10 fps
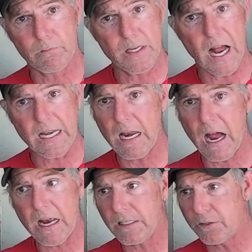
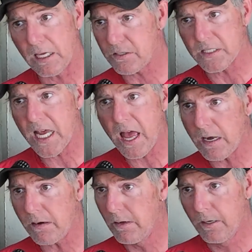99 to
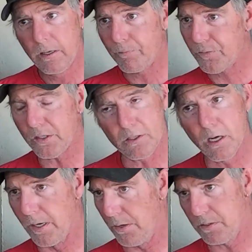2010, dude,
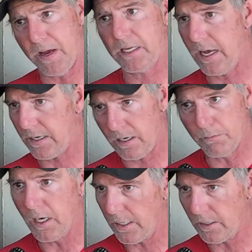nobody was making that kind of
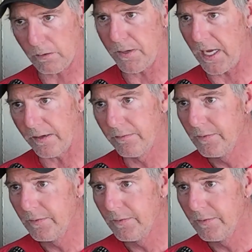money here, man.